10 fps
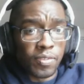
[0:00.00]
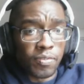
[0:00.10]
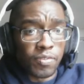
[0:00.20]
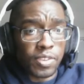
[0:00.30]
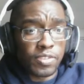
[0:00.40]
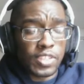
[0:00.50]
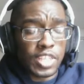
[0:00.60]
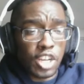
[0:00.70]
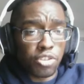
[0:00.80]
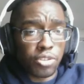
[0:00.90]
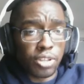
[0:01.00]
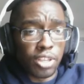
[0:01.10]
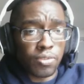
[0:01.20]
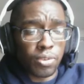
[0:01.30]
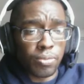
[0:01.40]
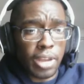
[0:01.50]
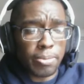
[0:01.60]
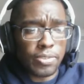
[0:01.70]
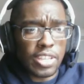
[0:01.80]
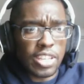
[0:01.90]
$1,500 for
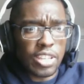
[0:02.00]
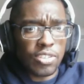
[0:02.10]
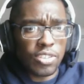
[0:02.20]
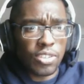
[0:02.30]
rap CDs?